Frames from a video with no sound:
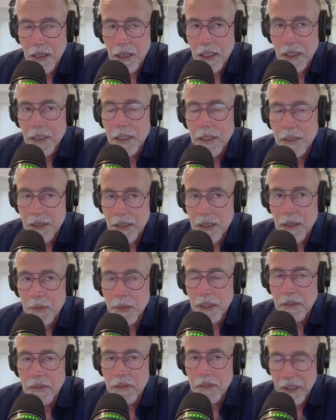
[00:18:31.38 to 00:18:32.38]
listen to me
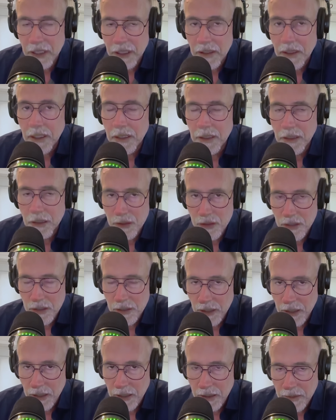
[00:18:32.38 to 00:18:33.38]
very
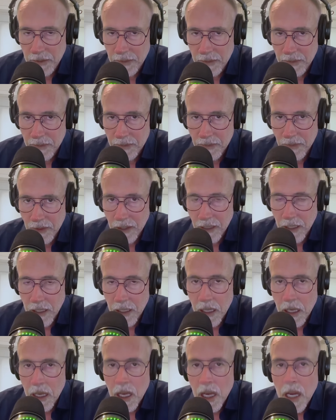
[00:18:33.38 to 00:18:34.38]
closely.
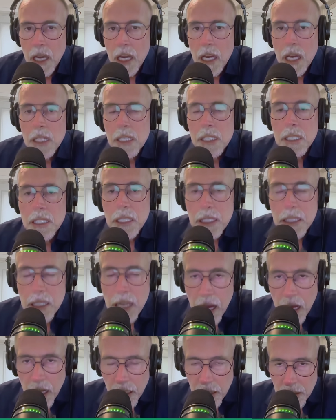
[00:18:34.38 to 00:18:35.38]

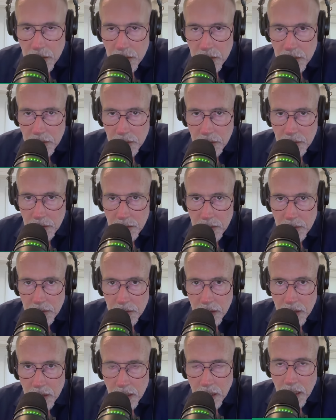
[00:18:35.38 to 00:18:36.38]
Sell.
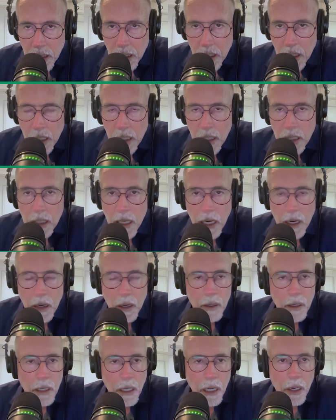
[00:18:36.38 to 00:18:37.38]
Now,
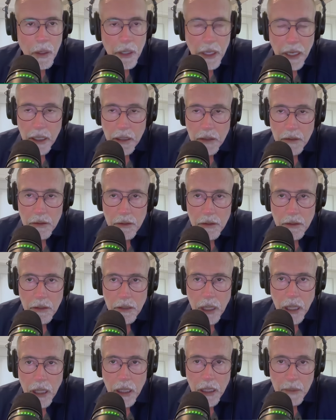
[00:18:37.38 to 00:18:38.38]
okay,
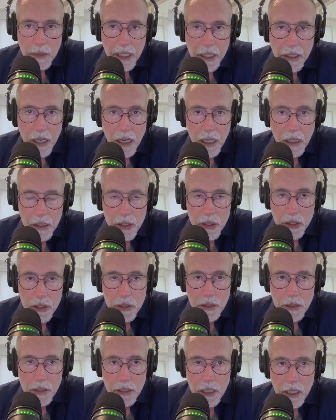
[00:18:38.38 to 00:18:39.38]
and let me acknowledge,
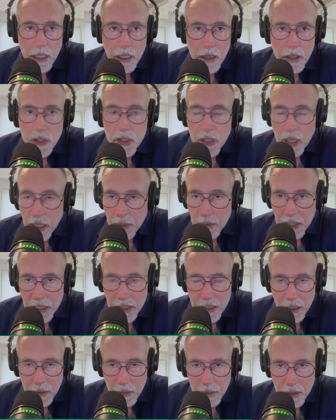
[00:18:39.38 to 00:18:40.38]
the stock might
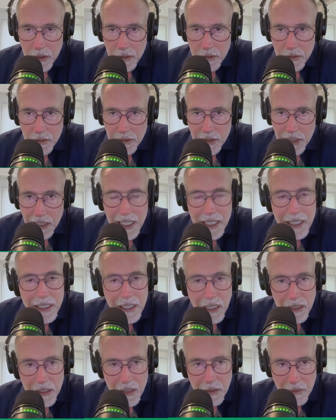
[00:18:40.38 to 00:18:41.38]
double. It
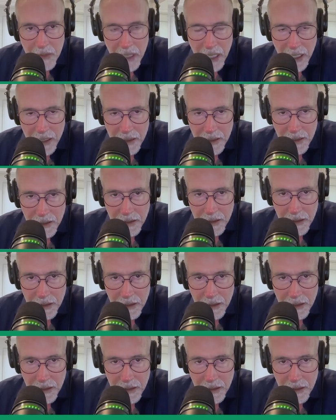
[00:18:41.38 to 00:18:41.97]
doesn't matter.